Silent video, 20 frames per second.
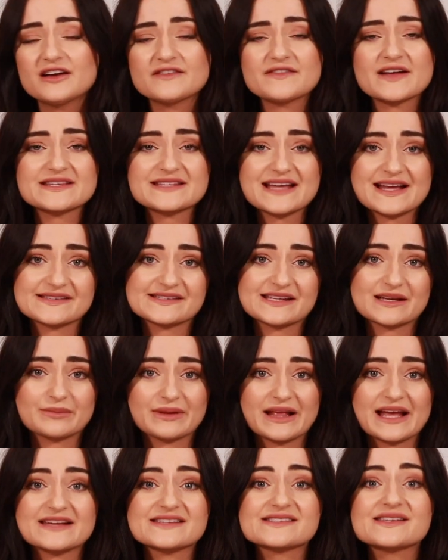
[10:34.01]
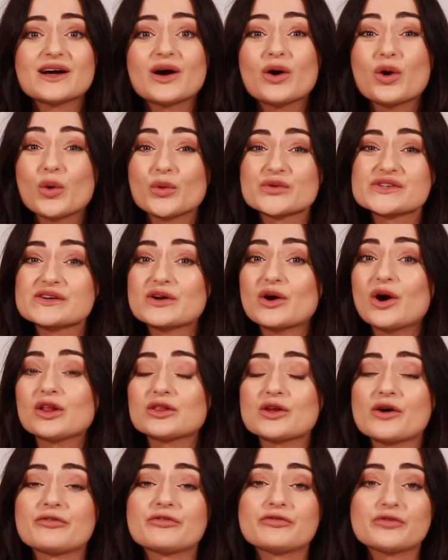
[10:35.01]
Fantastic place. Also got a
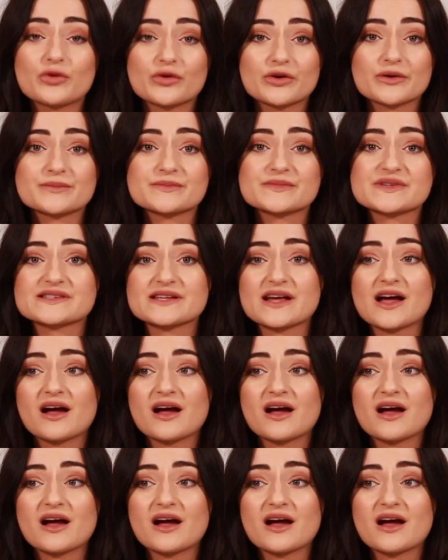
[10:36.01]
lot of forums